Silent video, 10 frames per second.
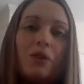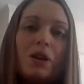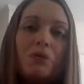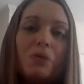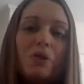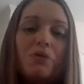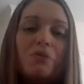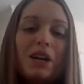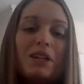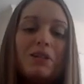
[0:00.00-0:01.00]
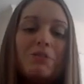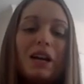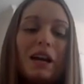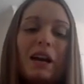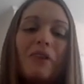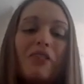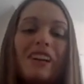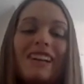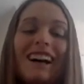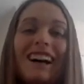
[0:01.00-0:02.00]
Because one of them touched me and I kind of
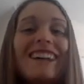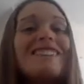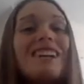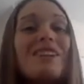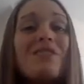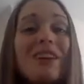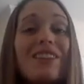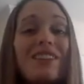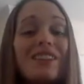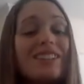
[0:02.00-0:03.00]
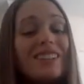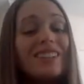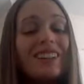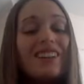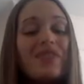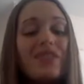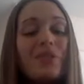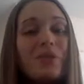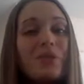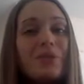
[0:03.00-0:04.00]
freaked out. I was like, "No, Heather,
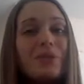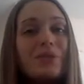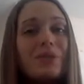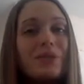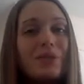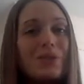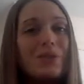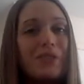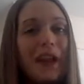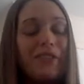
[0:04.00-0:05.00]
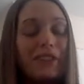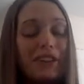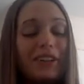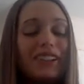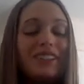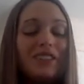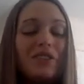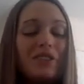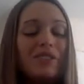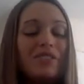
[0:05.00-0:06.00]
those are lavender."
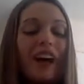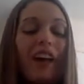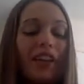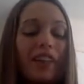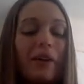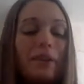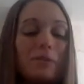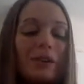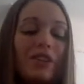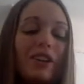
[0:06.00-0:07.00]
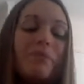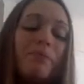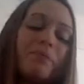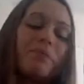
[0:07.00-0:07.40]
So I thought that was pretty funny.